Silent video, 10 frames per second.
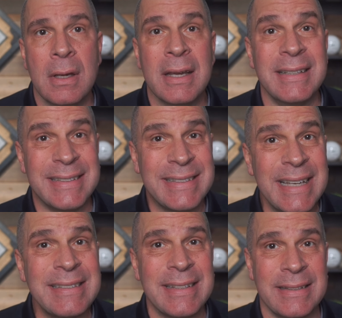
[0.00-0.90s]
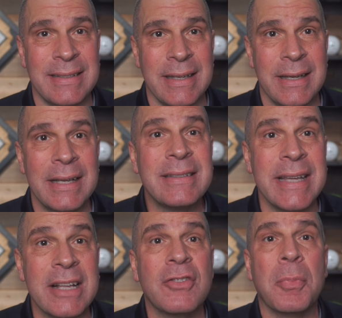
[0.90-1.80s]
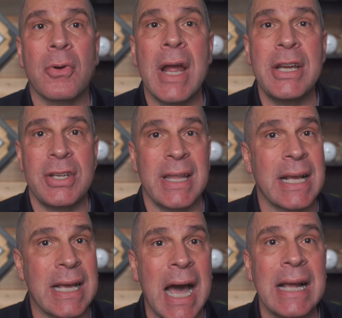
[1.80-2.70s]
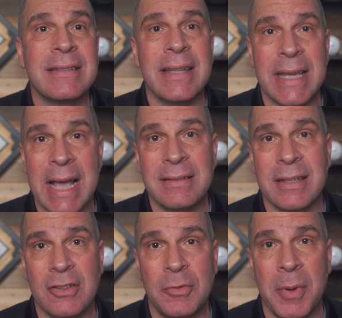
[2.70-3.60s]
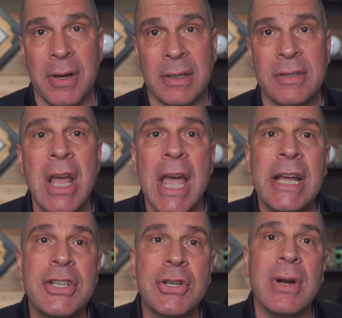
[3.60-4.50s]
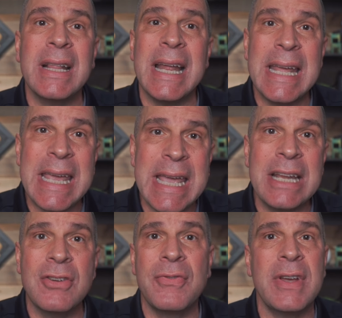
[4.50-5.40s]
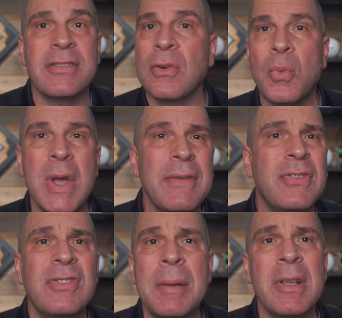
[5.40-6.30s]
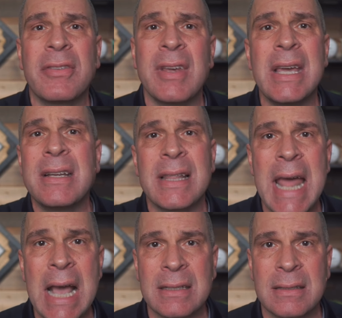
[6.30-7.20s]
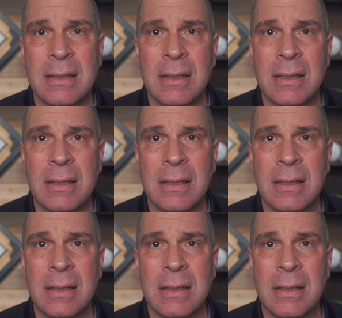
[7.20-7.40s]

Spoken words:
Consistency is the inspiration that guides the guest experience, ensuring that each visit weaves seamlessly into the next.